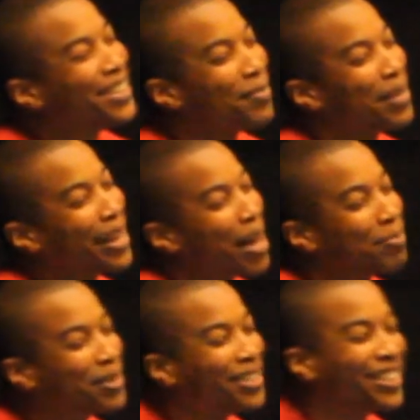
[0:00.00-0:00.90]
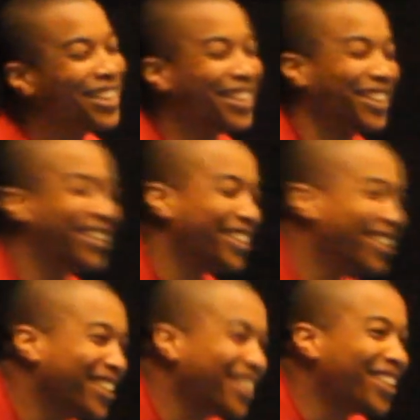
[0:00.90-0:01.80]
Big Apple.
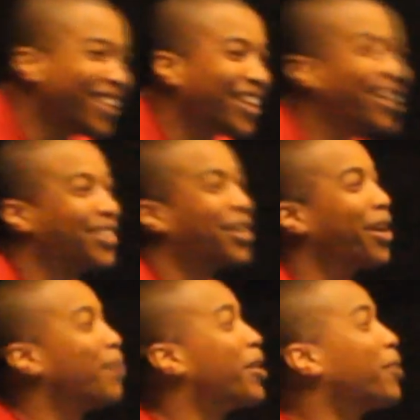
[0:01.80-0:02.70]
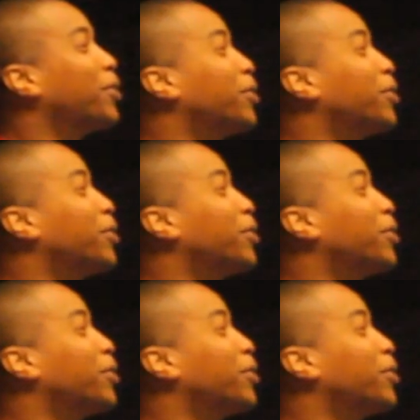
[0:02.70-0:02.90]
and today I'm here with